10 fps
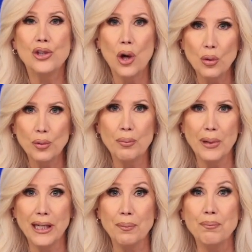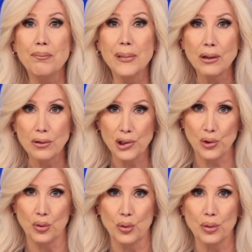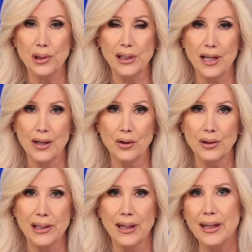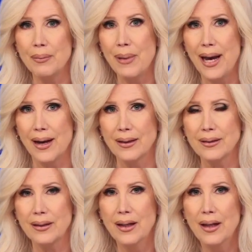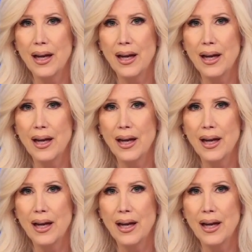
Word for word: don't meet middle school standards in math.